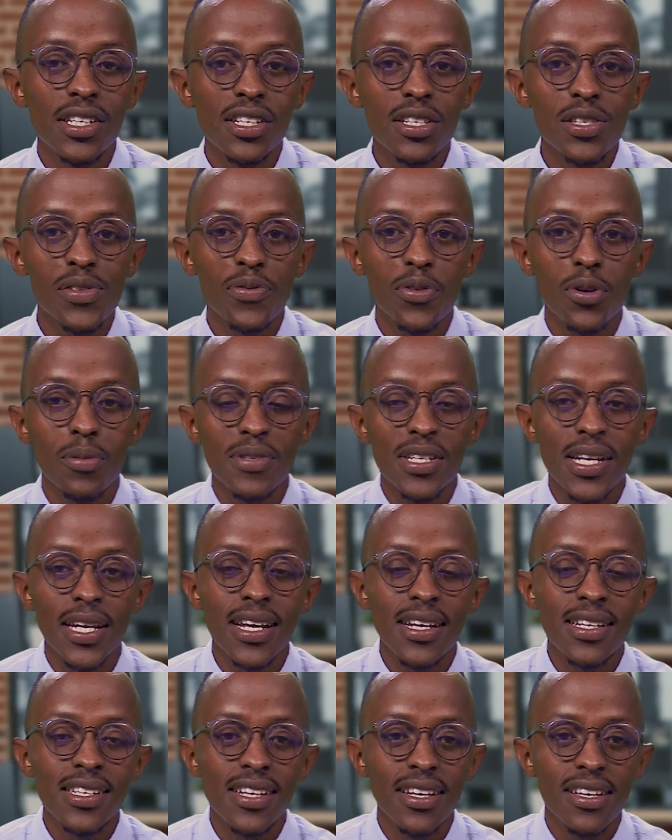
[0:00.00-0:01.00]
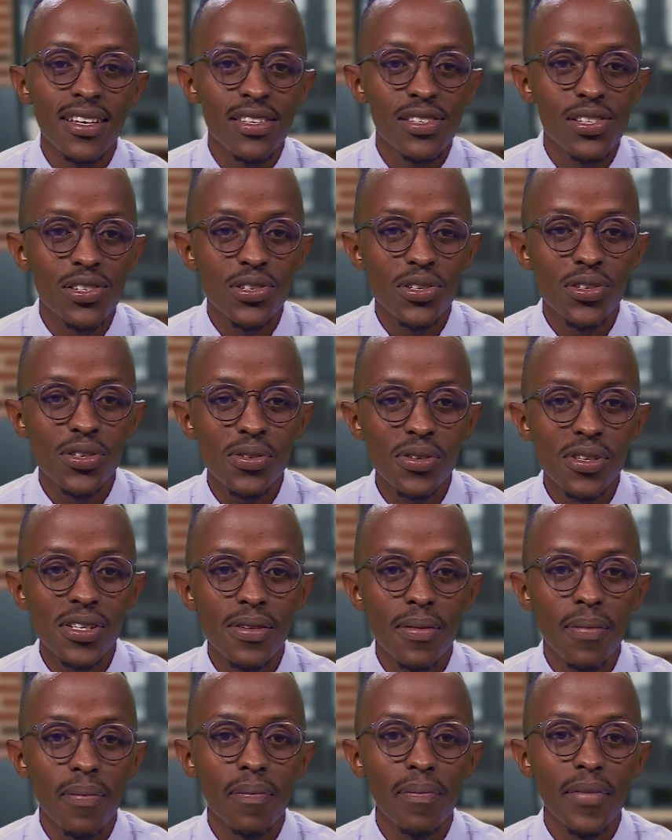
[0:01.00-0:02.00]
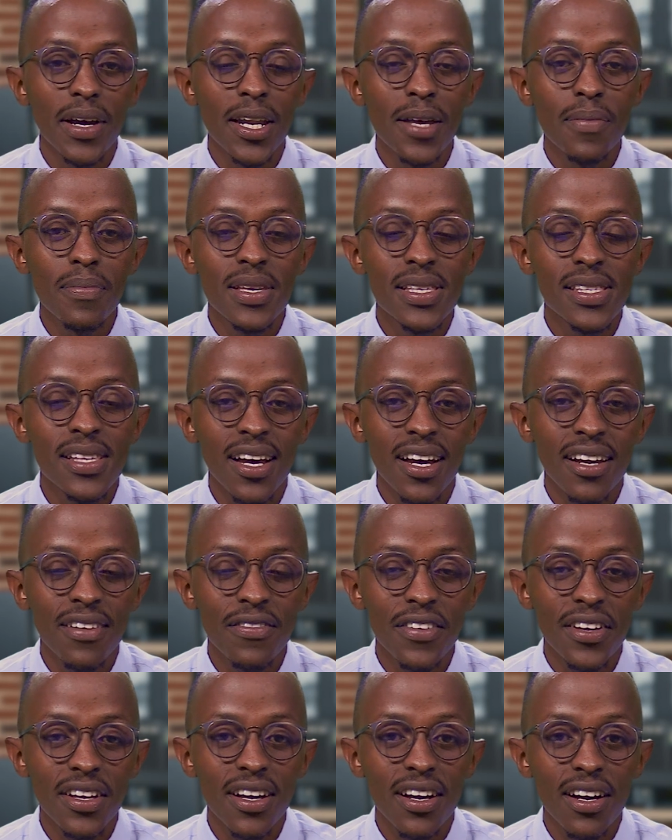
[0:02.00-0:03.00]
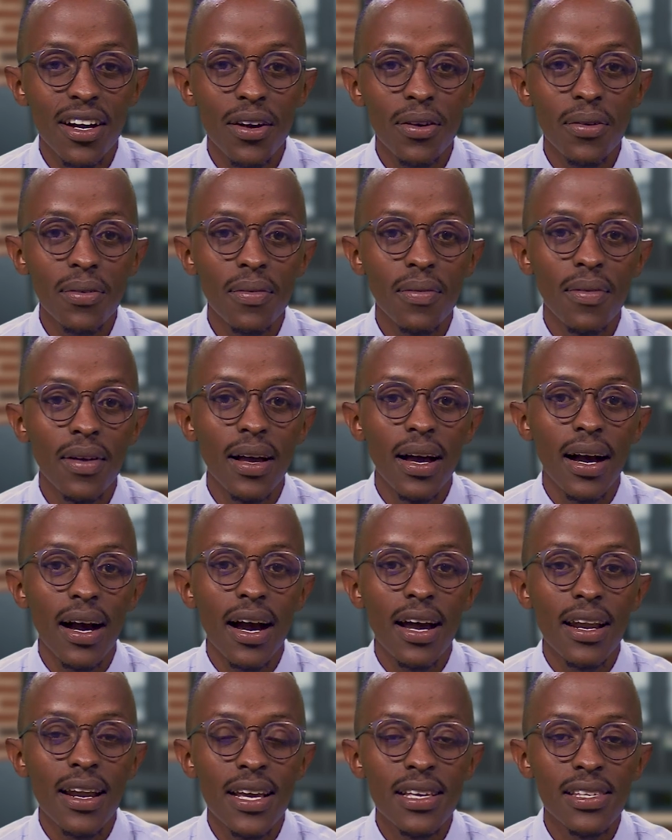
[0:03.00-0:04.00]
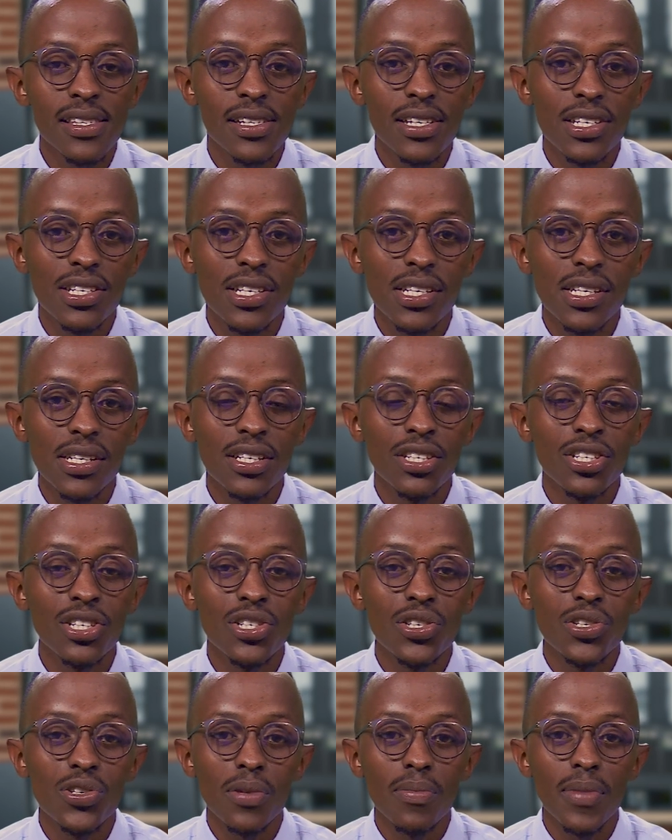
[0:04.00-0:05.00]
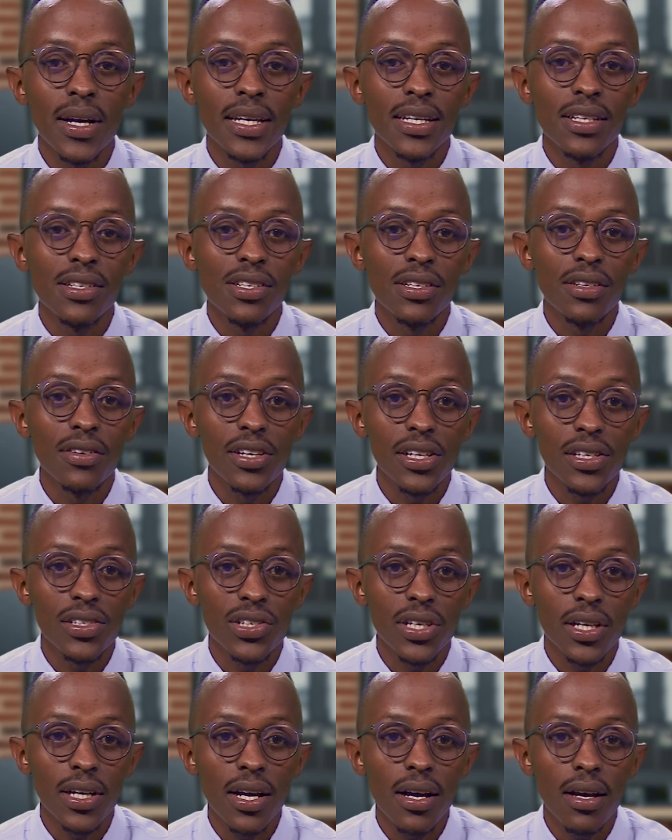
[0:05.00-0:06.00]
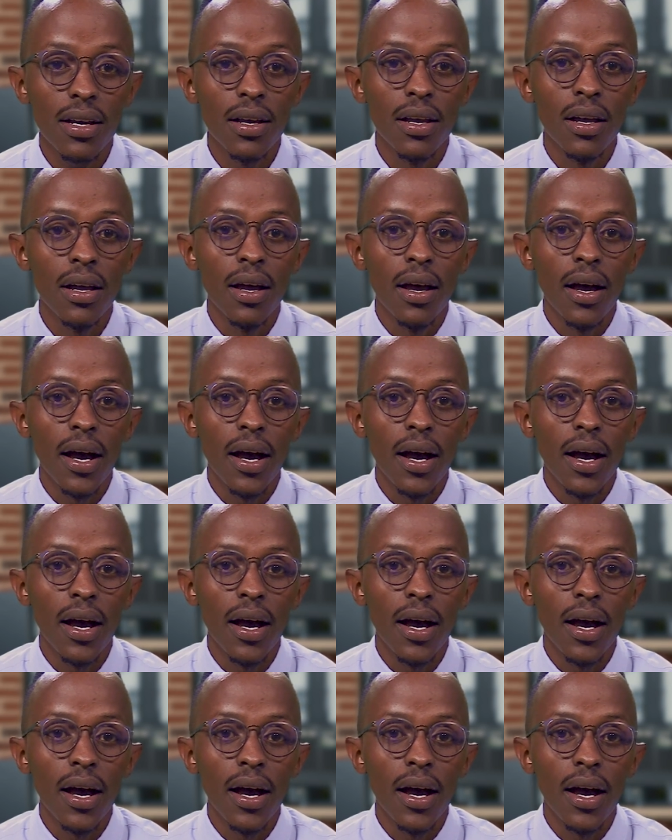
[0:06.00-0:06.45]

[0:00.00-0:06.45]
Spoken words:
Greetings from Talanta Institute. My name is Alvin Gao, an ICT digital marketing lecturer.